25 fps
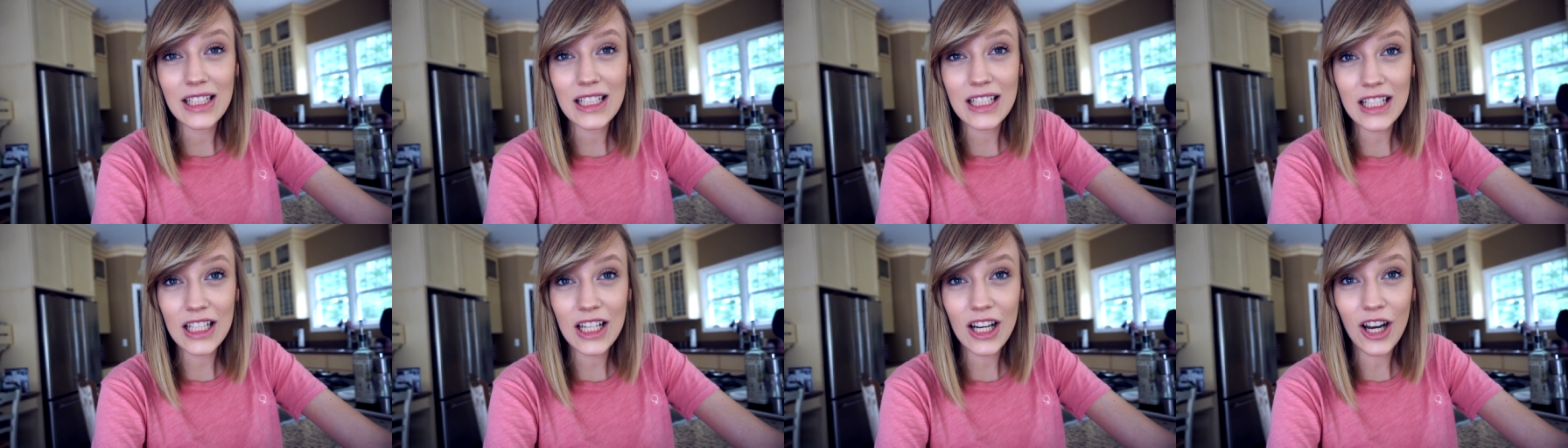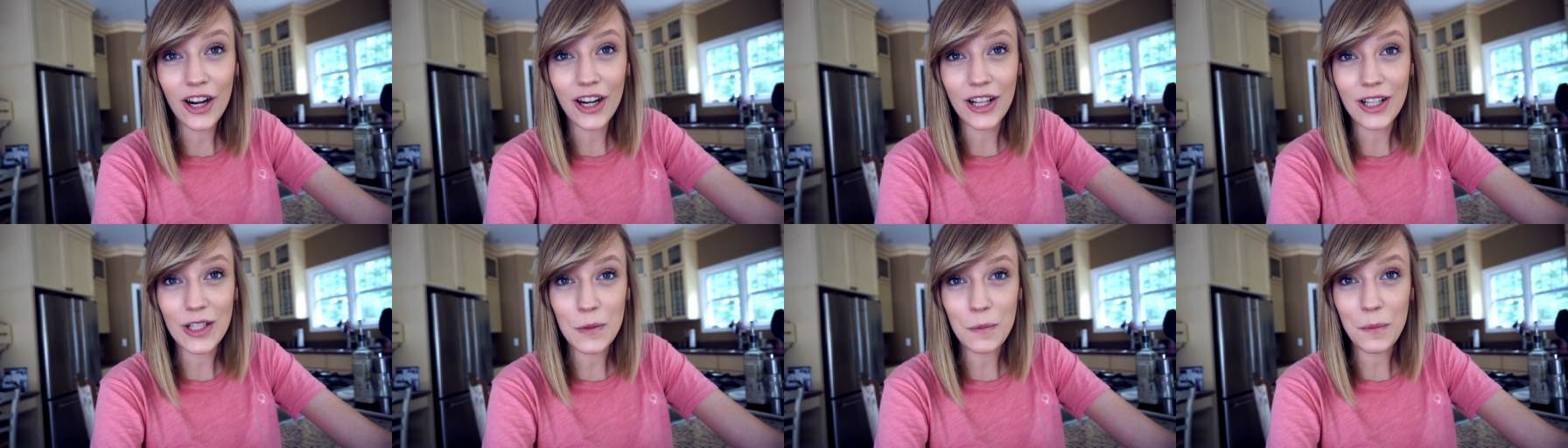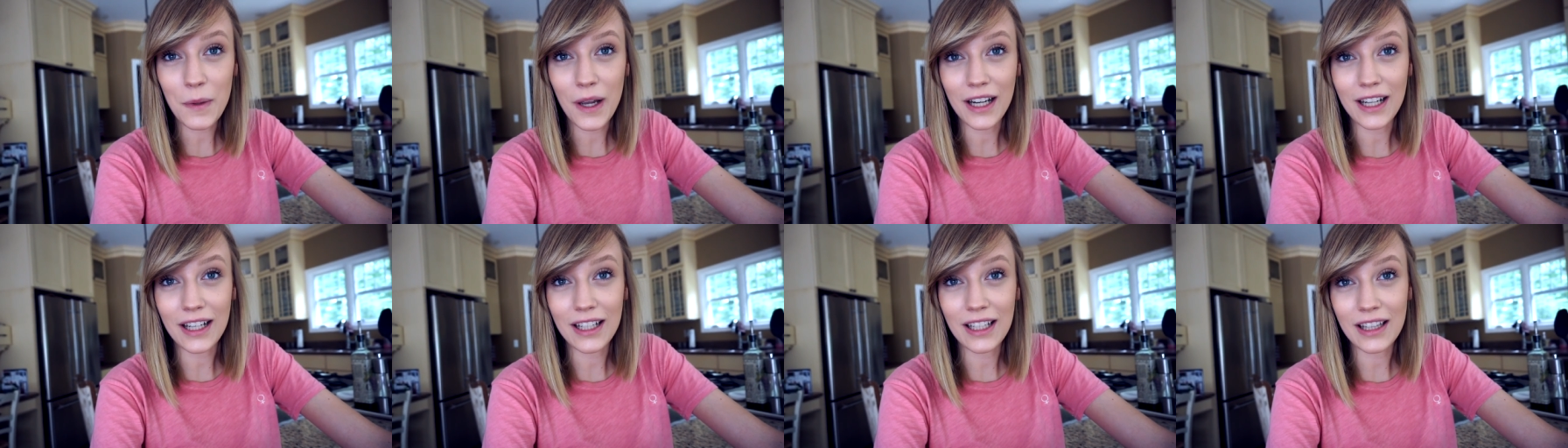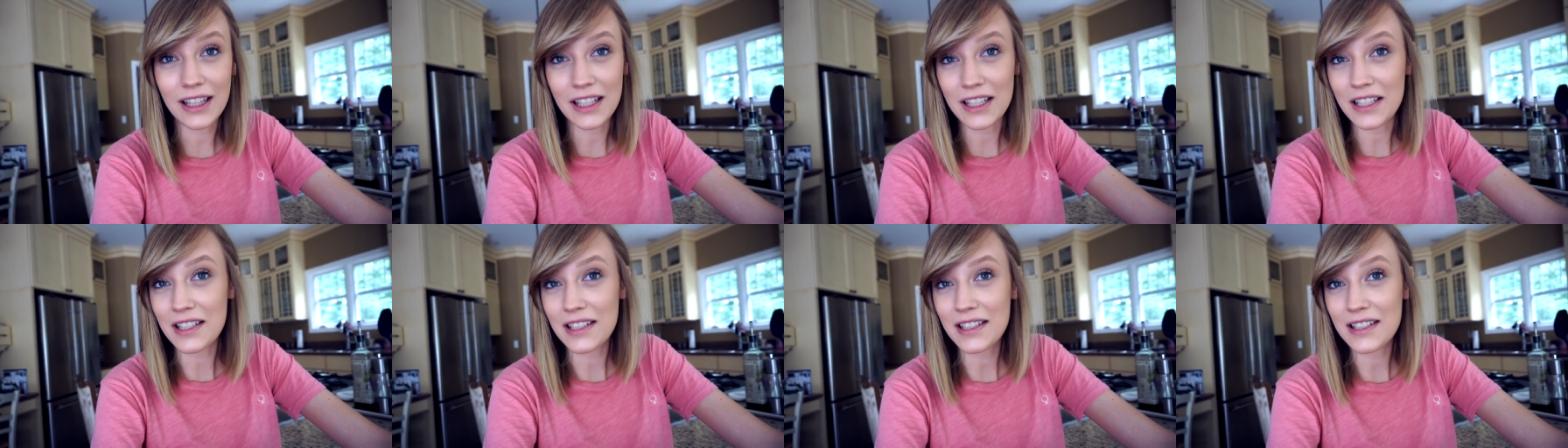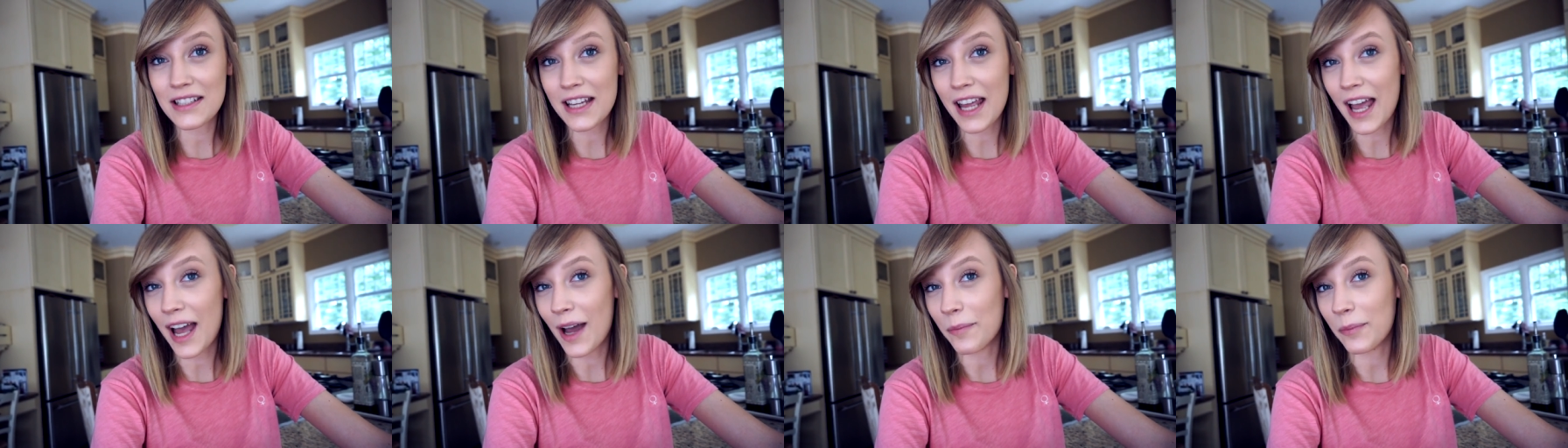did not expect
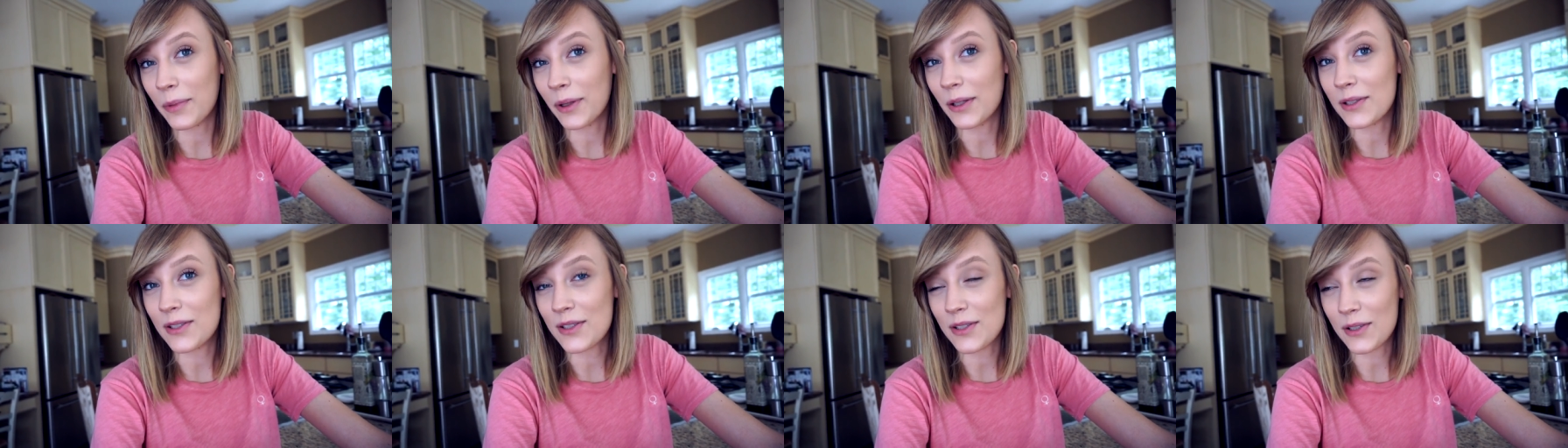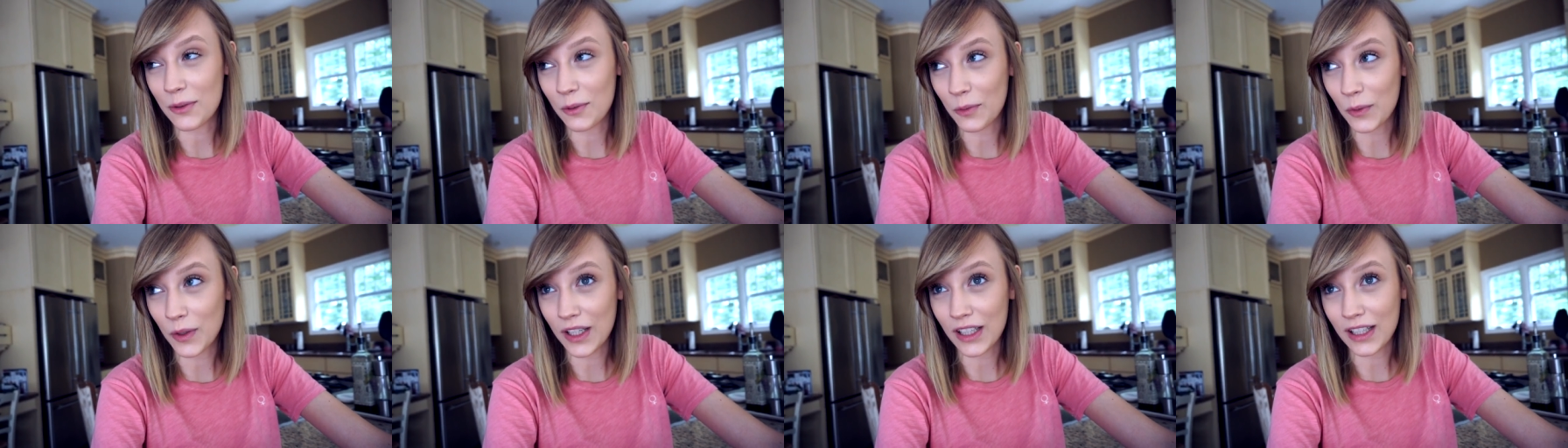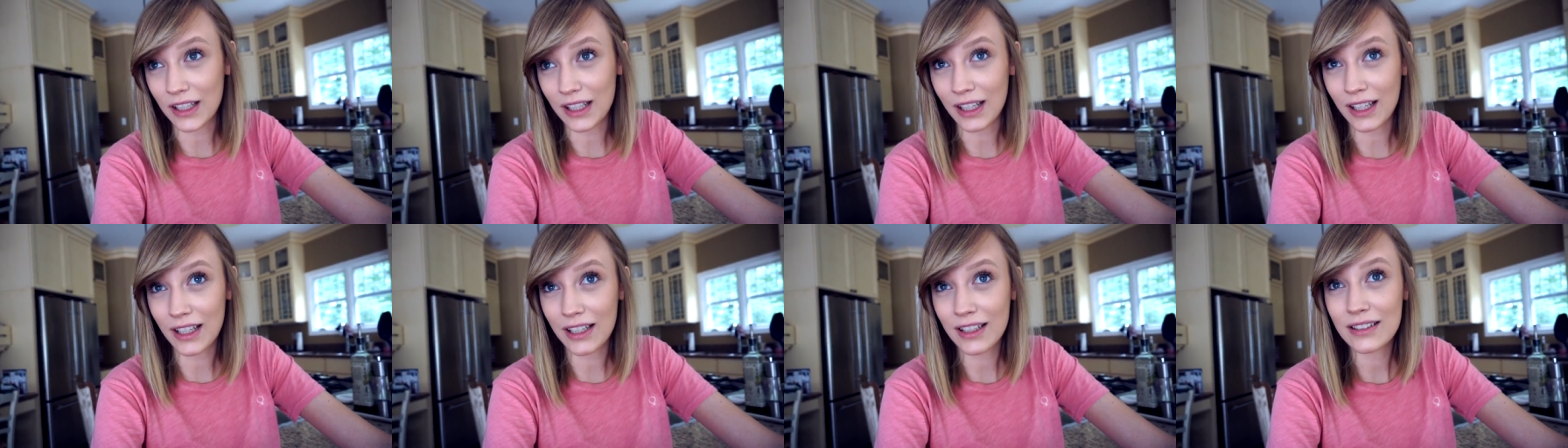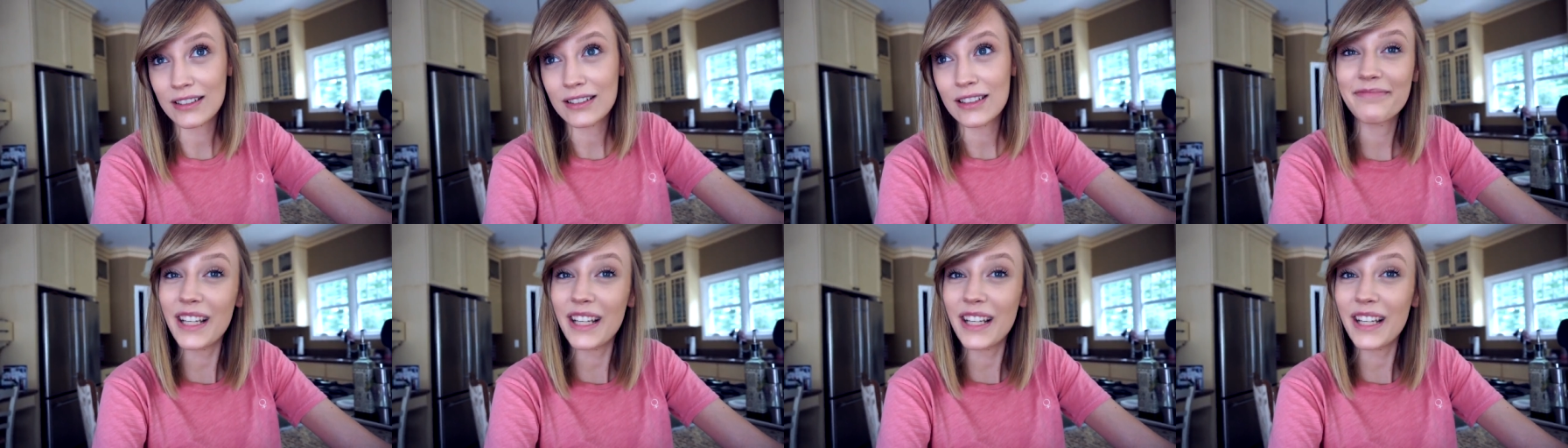this to happen so quickly.